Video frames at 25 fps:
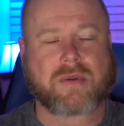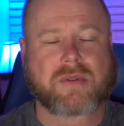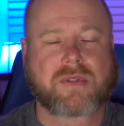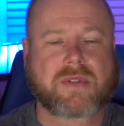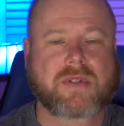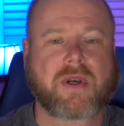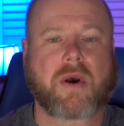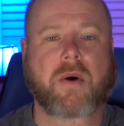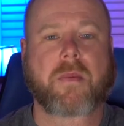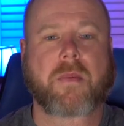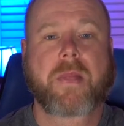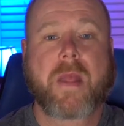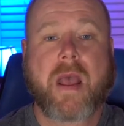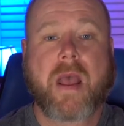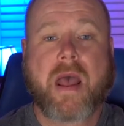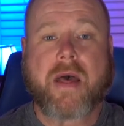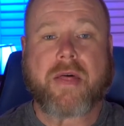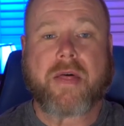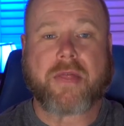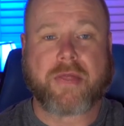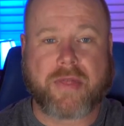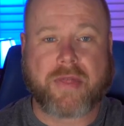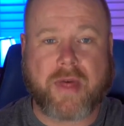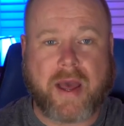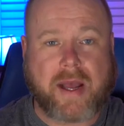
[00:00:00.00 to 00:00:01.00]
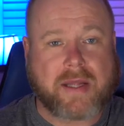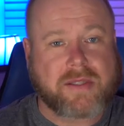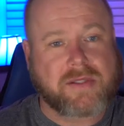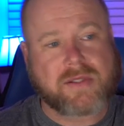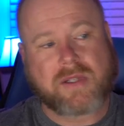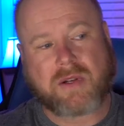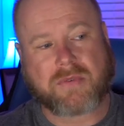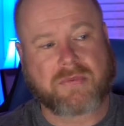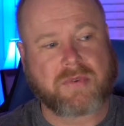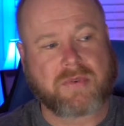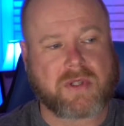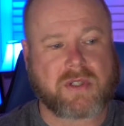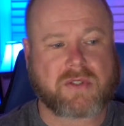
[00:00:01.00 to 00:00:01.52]
So that's
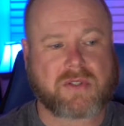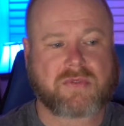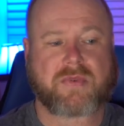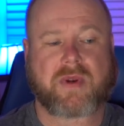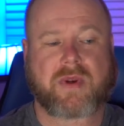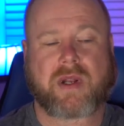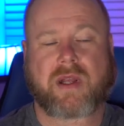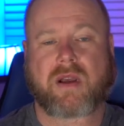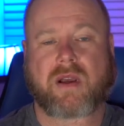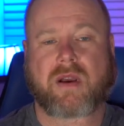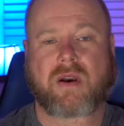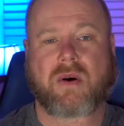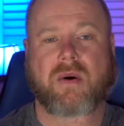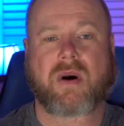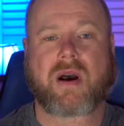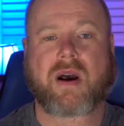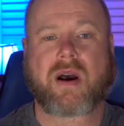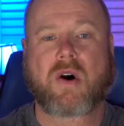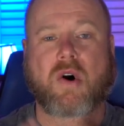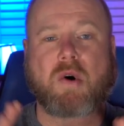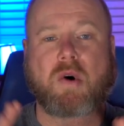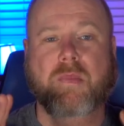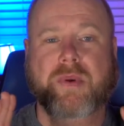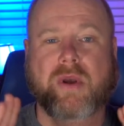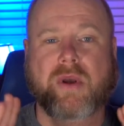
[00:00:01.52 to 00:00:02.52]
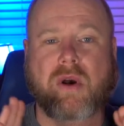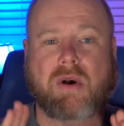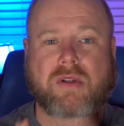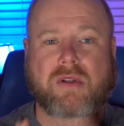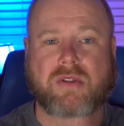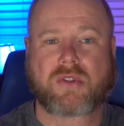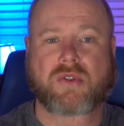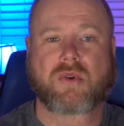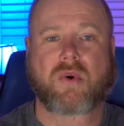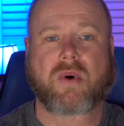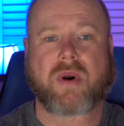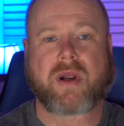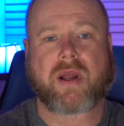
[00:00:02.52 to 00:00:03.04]
it for this video. I hope y'all
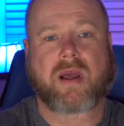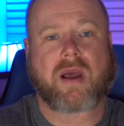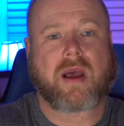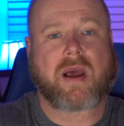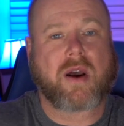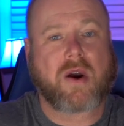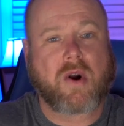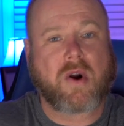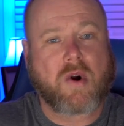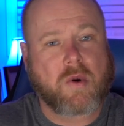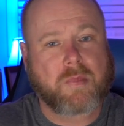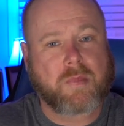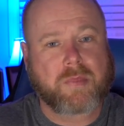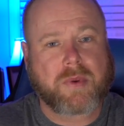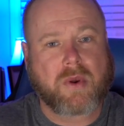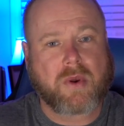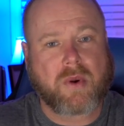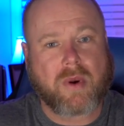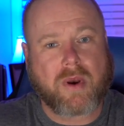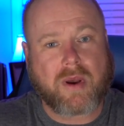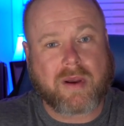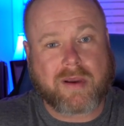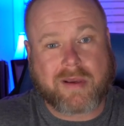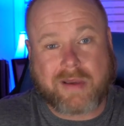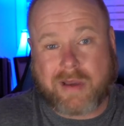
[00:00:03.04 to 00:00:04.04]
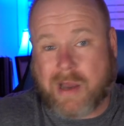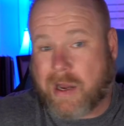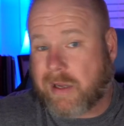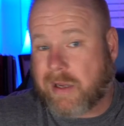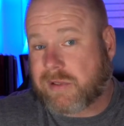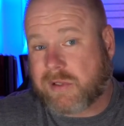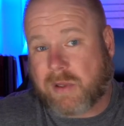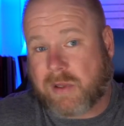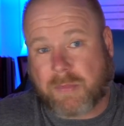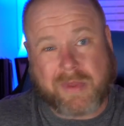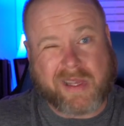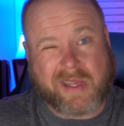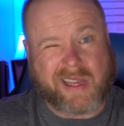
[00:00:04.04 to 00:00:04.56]
enjoyed it. I hope you uh, got
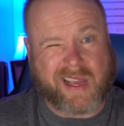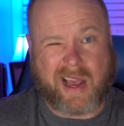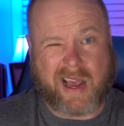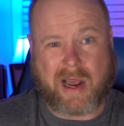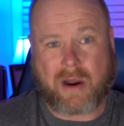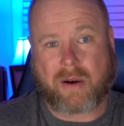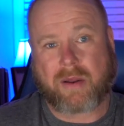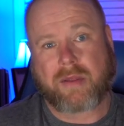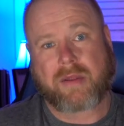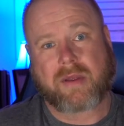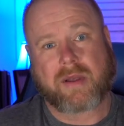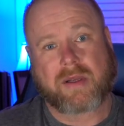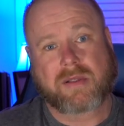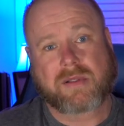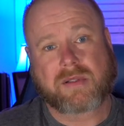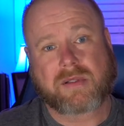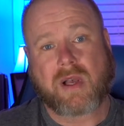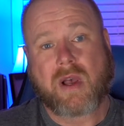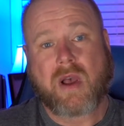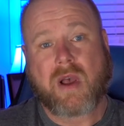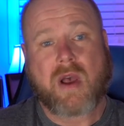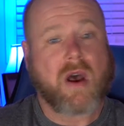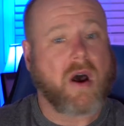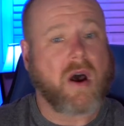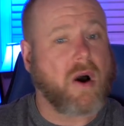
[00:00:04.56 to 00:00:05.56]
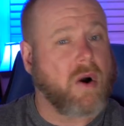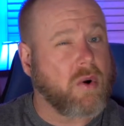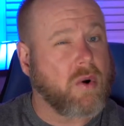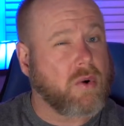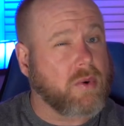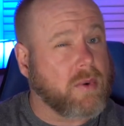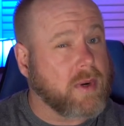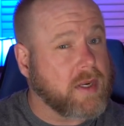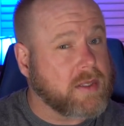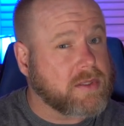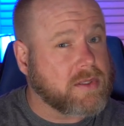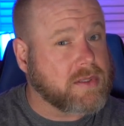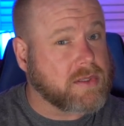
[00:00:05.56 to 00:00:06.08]
something out of this. Oak
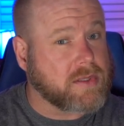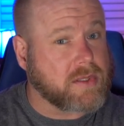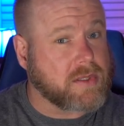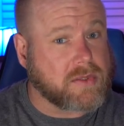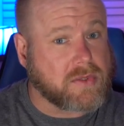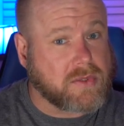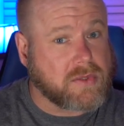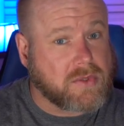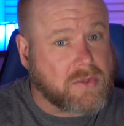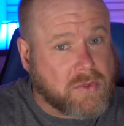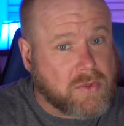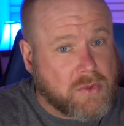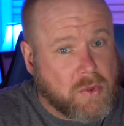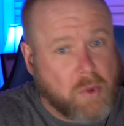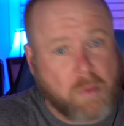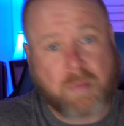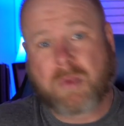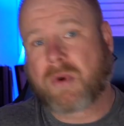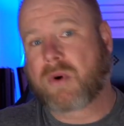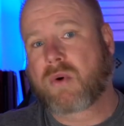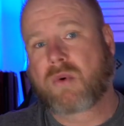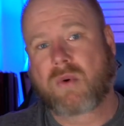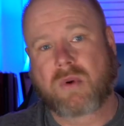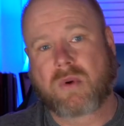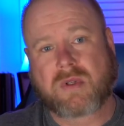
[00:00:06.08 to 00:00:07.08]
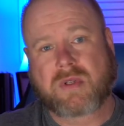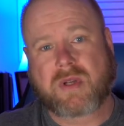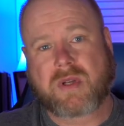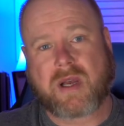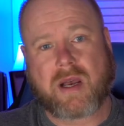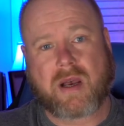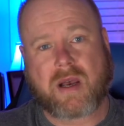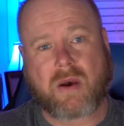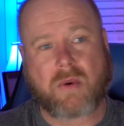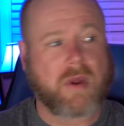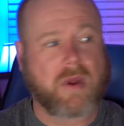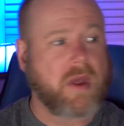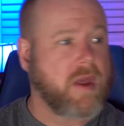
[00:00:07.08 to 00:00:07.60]
Ridge is a super cool
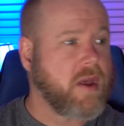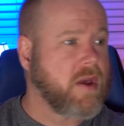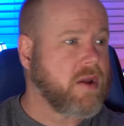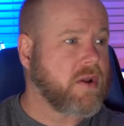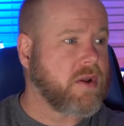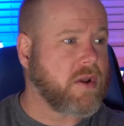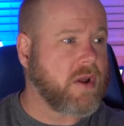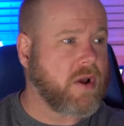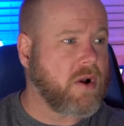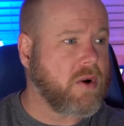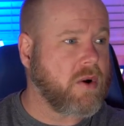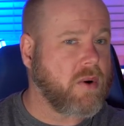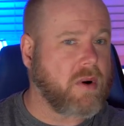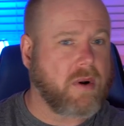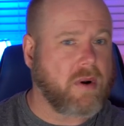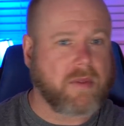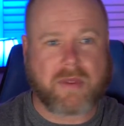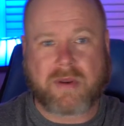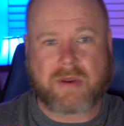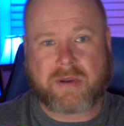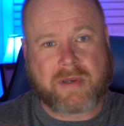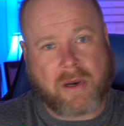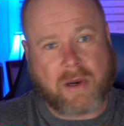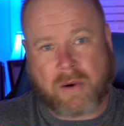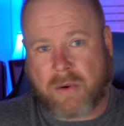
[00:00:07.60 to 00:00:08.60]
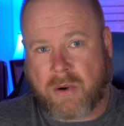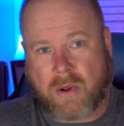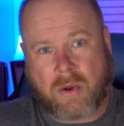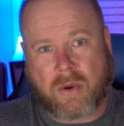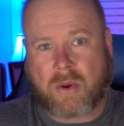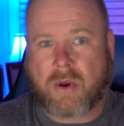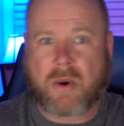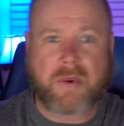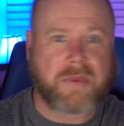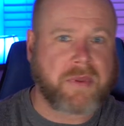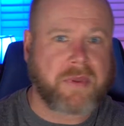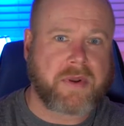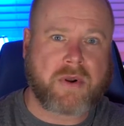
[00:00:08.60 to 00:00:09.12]
town. No, the deer don't
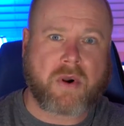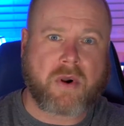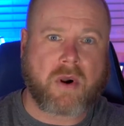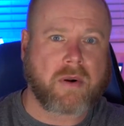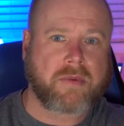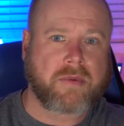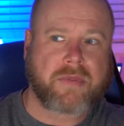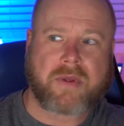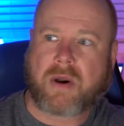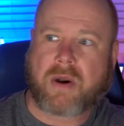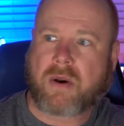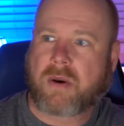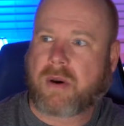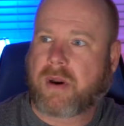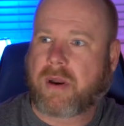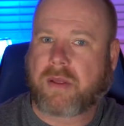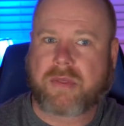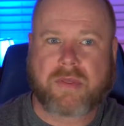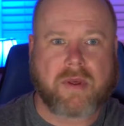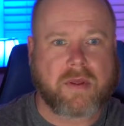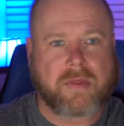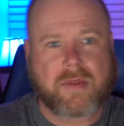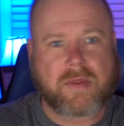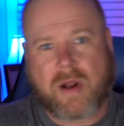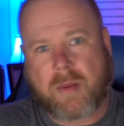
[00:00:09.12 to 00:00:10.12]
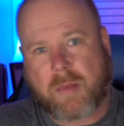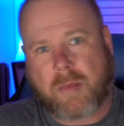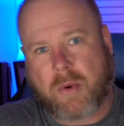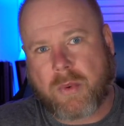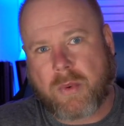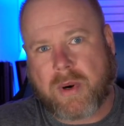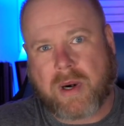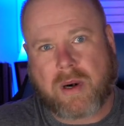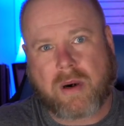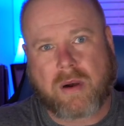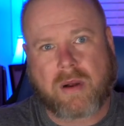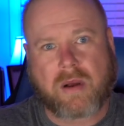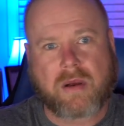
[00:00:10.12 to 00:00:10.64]
glow in the dark there or anything that I'm
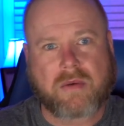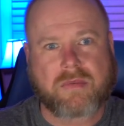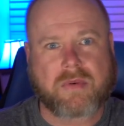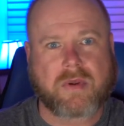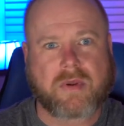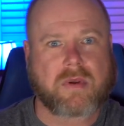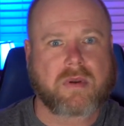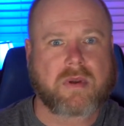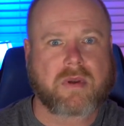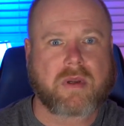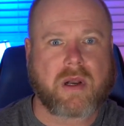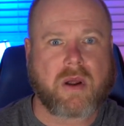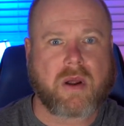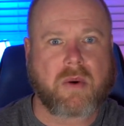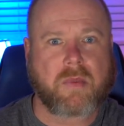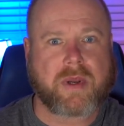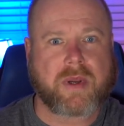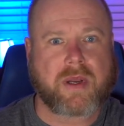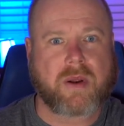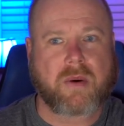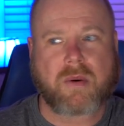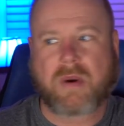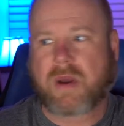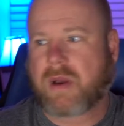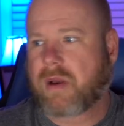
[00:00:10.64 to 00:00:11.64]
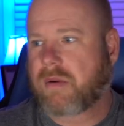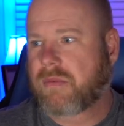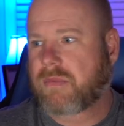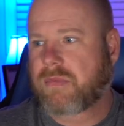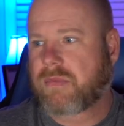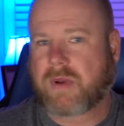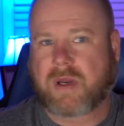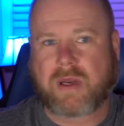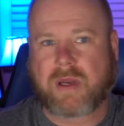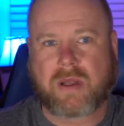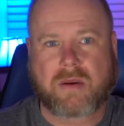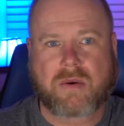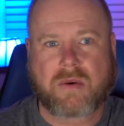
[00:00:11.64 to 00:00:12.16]
aware of. And, you know, we don't have
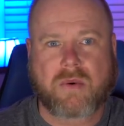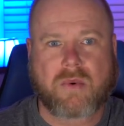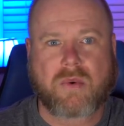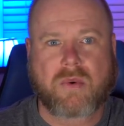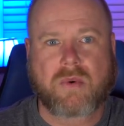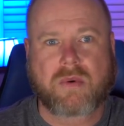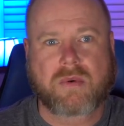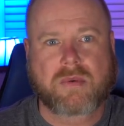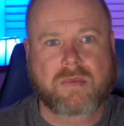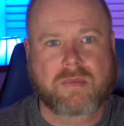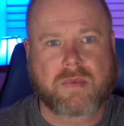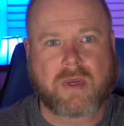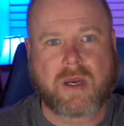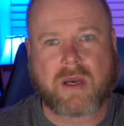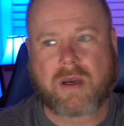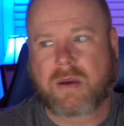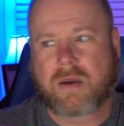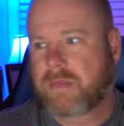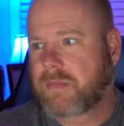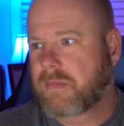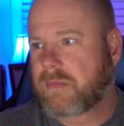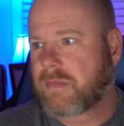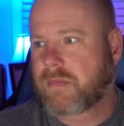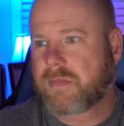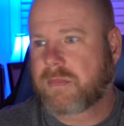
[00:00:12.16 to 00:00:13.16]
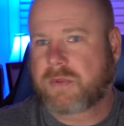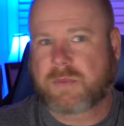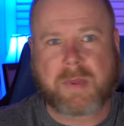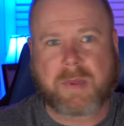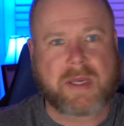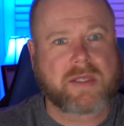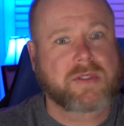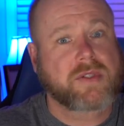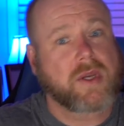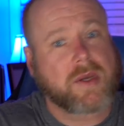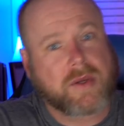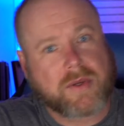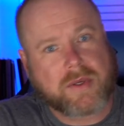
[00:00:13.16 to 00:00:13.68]
any cool uh,
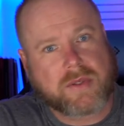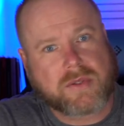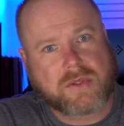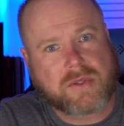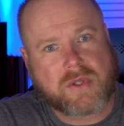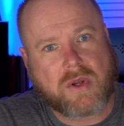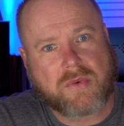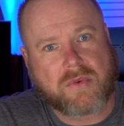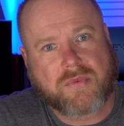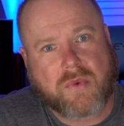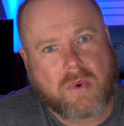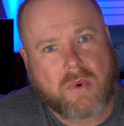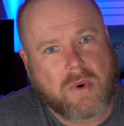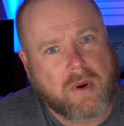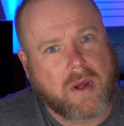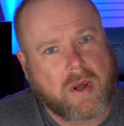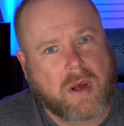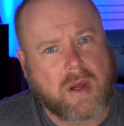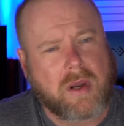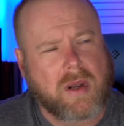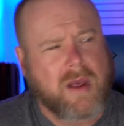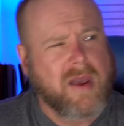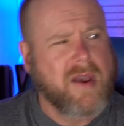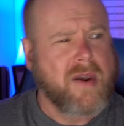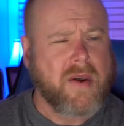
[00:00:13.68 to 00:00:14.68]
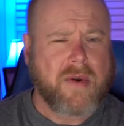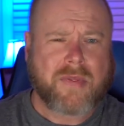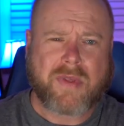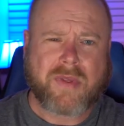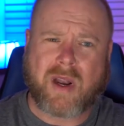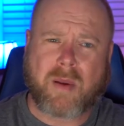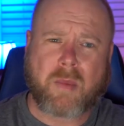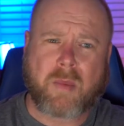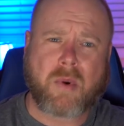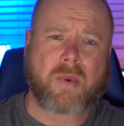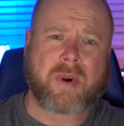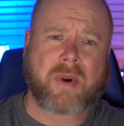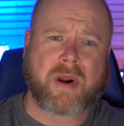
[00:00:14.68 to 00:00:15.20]
space alien stuff going on that
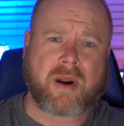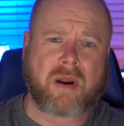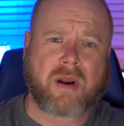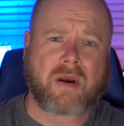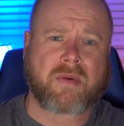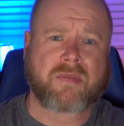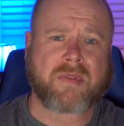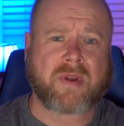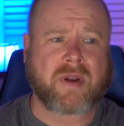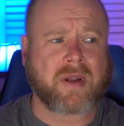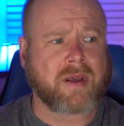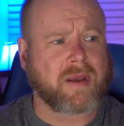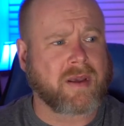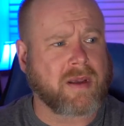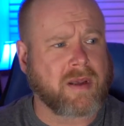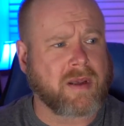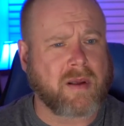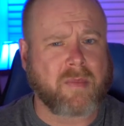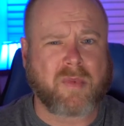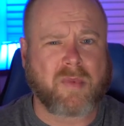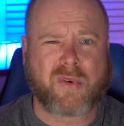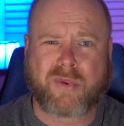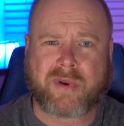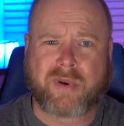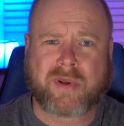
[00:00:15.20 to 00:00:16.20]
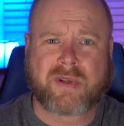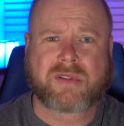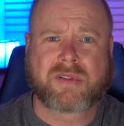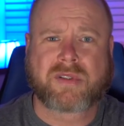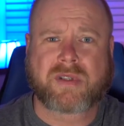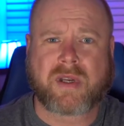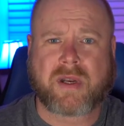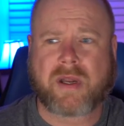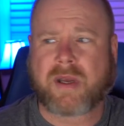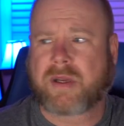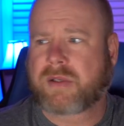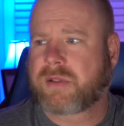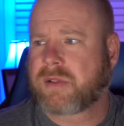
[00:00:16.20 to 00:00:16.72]
I'm aware of. Then again, I'm a real
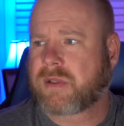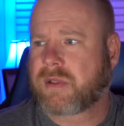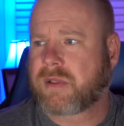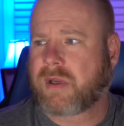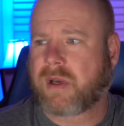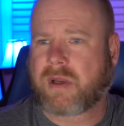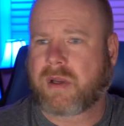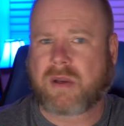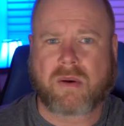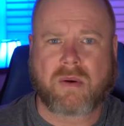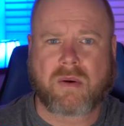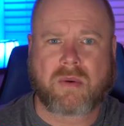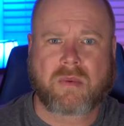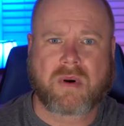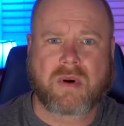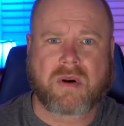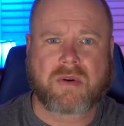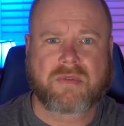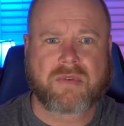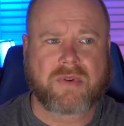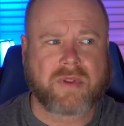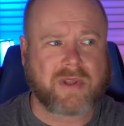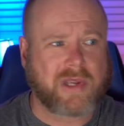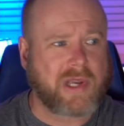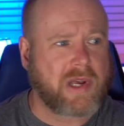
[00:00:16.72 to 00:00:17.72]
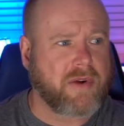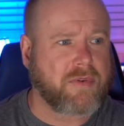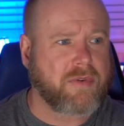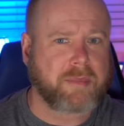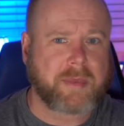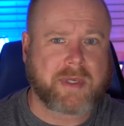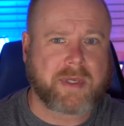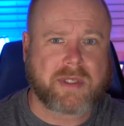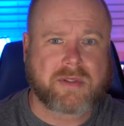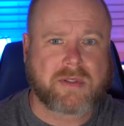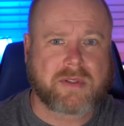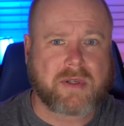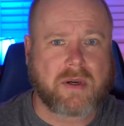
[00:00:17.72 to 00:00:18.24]
estate agent and I don't work for the
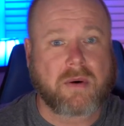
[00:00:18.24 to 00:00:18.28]
government.